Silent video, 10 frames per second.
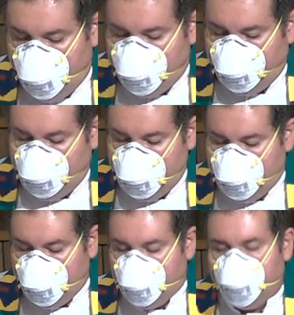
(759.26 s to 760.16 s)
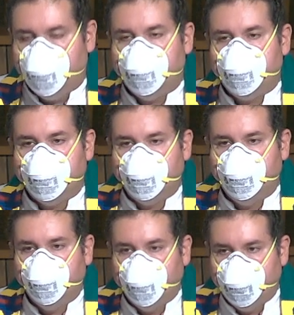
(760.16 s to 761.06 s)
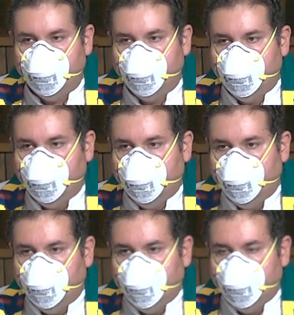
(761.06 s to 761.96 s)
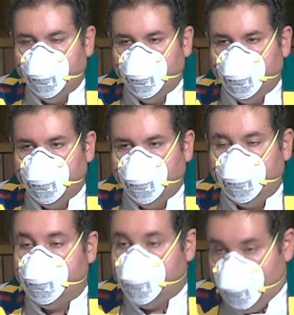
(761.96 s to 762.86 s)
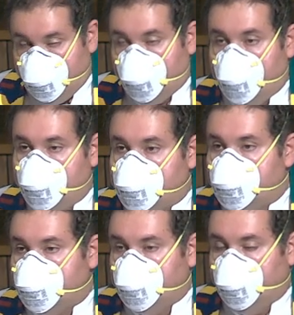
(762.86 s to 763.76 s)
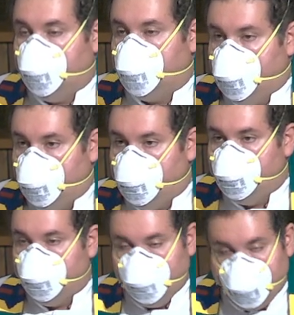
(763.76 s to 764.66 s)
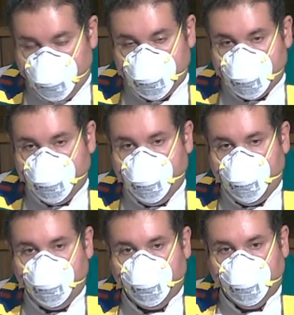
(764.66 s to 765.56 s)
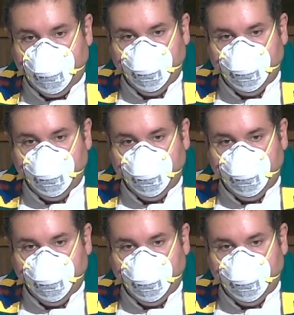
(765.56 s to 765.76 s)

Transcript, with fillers: of people through and through, when he promised Abraham, that's going to happen.